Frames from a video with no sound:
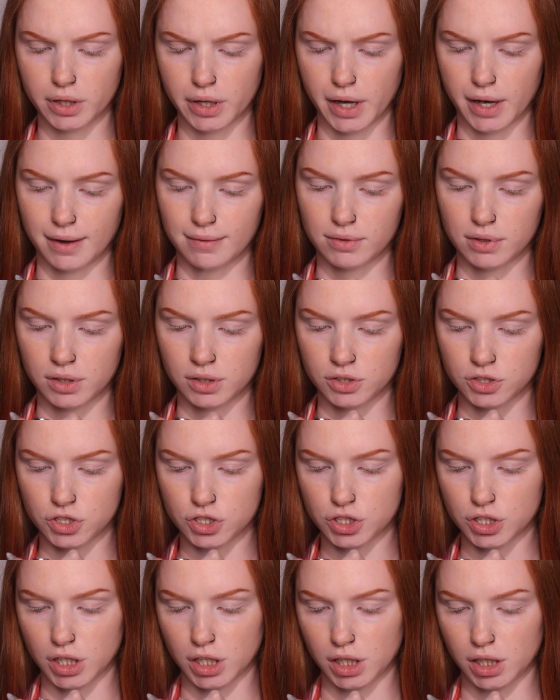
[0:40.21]
I have it in the
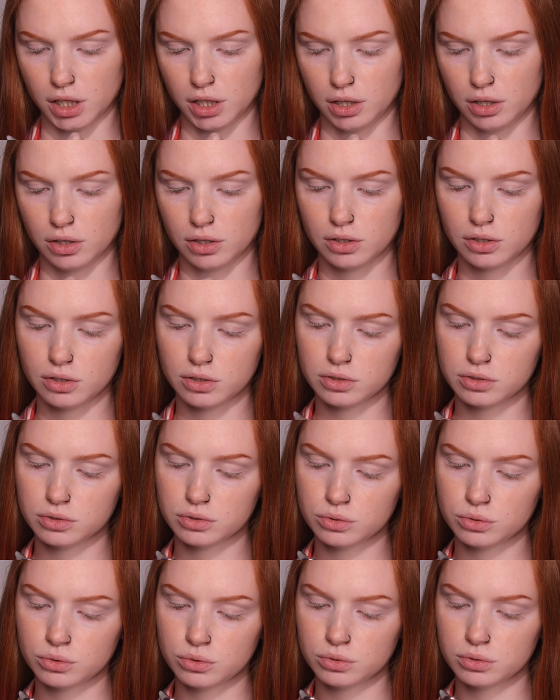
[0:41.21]
shade
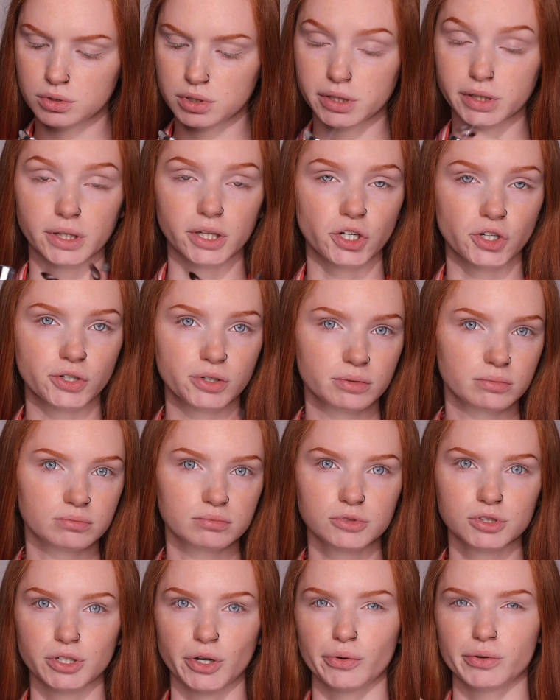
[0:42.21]
clear,
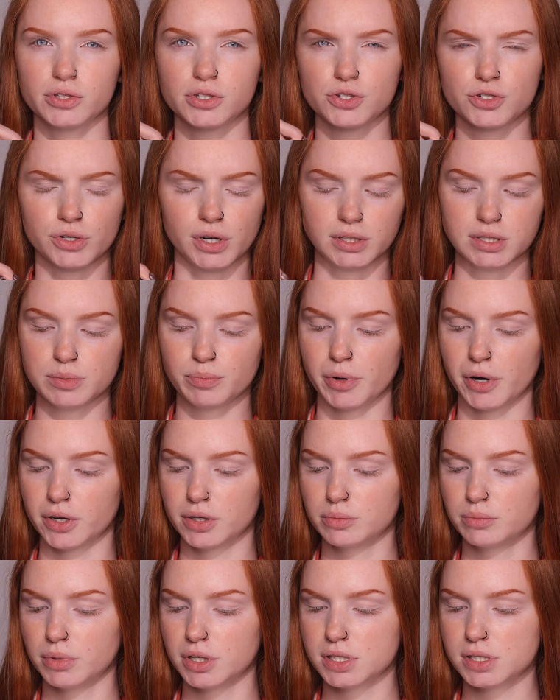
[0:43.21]
so it's
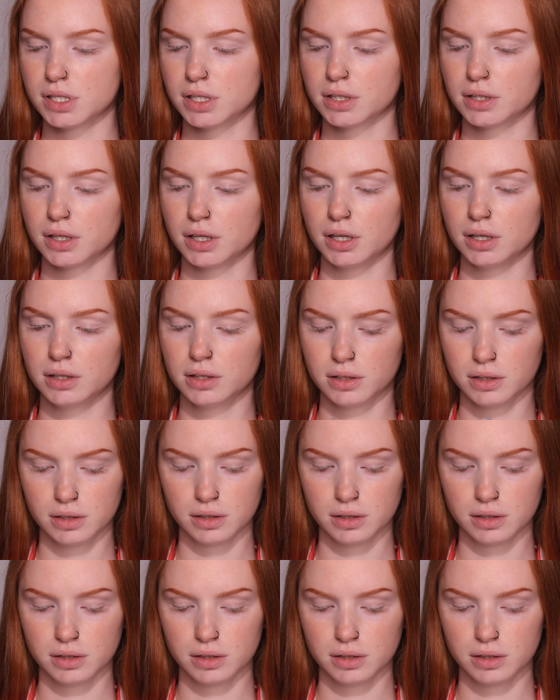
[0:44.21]
transparent basically.